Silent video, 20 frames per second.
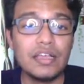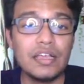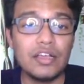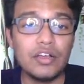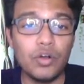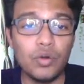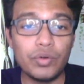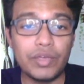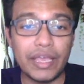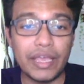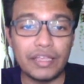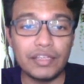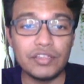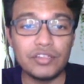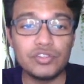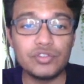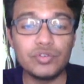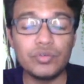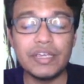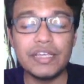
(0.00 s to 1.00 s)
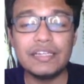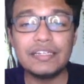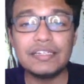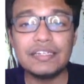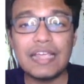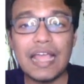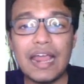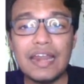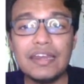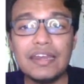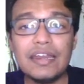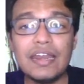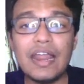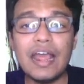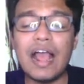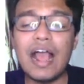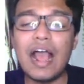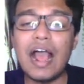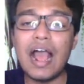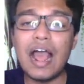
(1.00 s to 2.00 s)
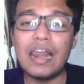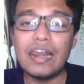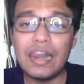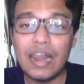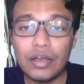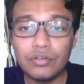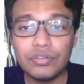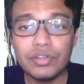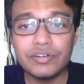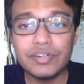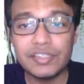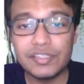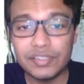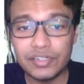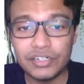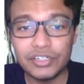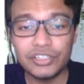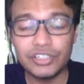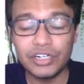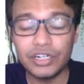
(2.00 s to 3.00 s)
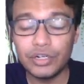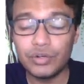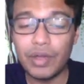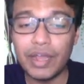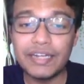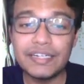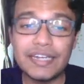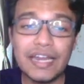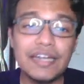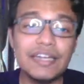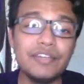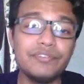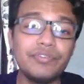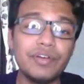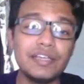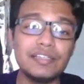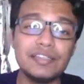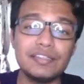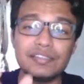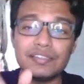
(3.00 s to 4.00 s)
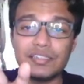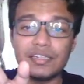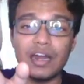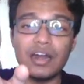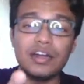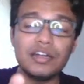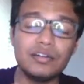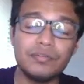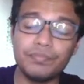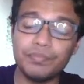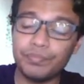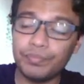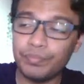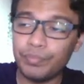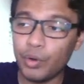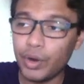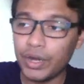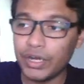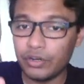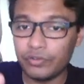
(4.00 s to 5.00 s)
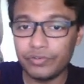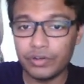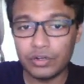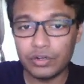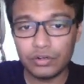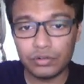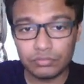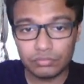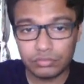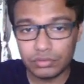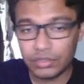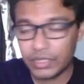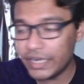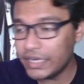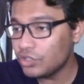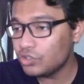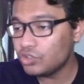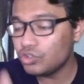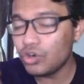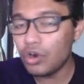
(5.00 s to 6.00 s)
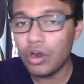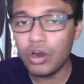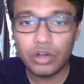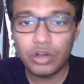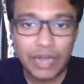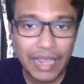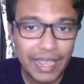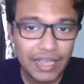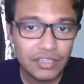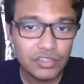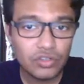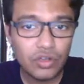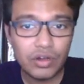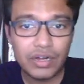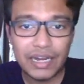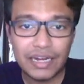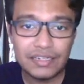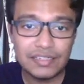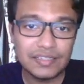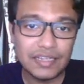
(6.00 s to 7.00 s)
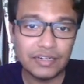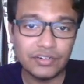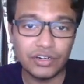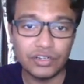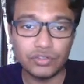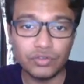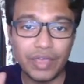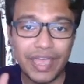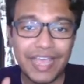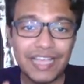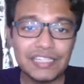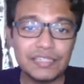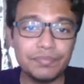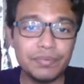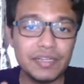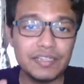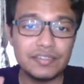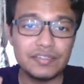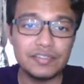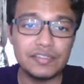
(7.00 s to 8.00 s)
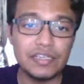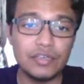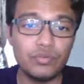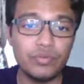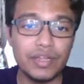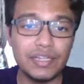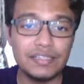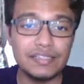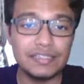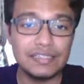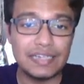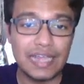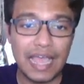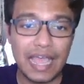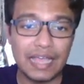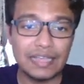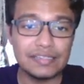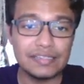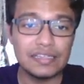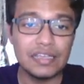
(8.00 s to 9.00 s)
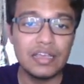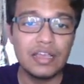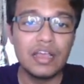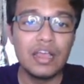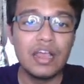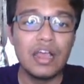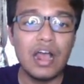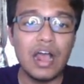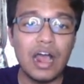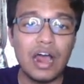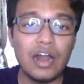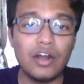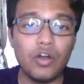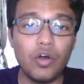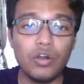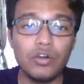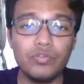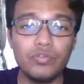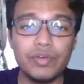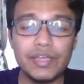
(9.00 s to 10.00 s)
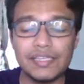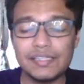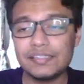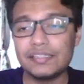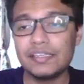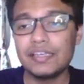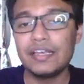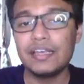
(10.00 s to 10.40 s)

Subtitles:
Okay, so it can allow the researcher to identify the start point of a intron, exon, etc. So expressed sequence tags are always